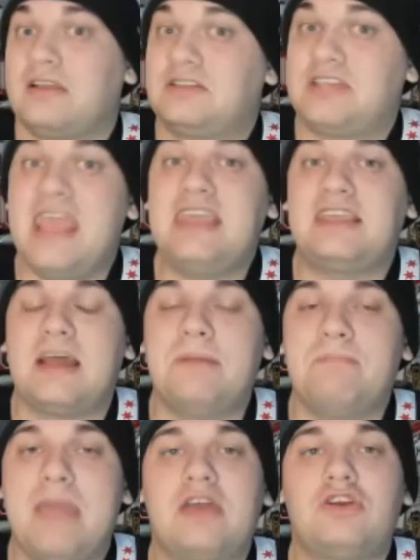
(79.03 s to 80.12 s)
tank
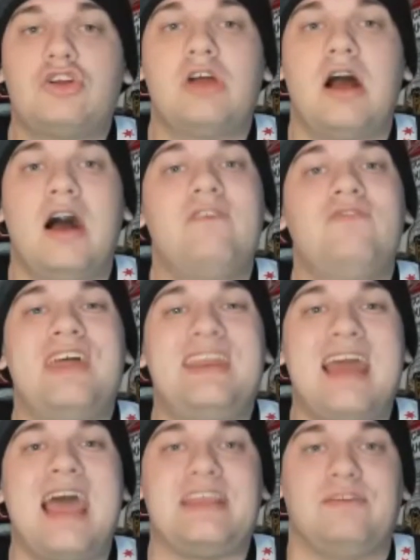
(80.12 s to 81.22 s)
commander of the
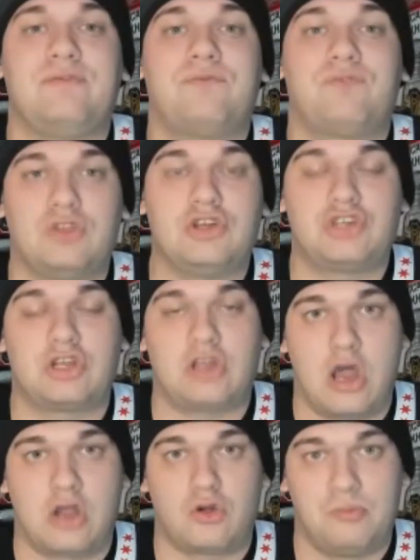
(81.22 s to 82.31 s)
night for the
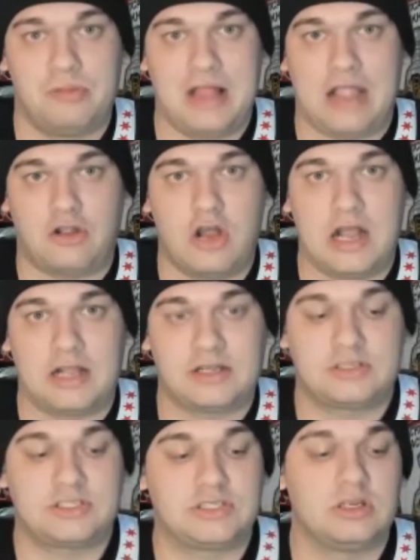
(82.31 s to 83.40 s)
Chicago
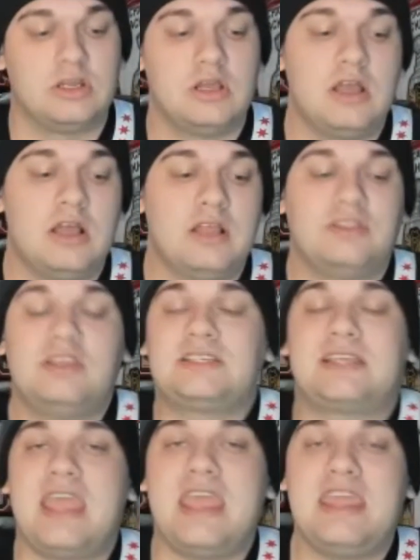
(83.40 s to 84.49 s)
Blackhawks. This
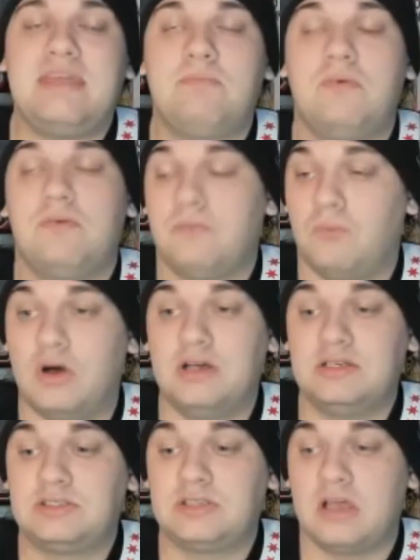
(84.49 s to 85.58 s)
game
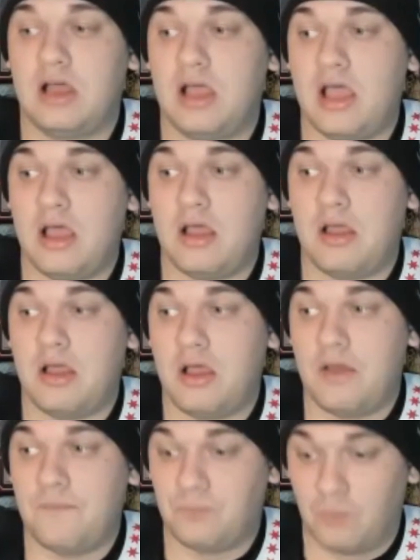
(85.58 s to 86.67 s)
was
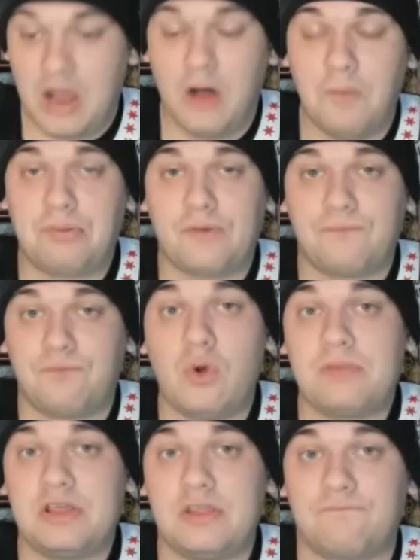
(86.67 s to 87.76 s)
well
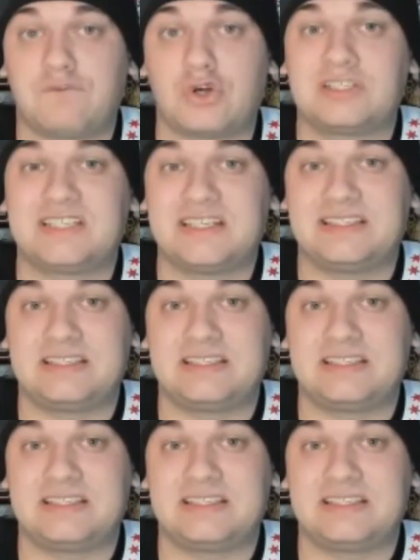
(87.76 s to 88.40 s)
performed in the first and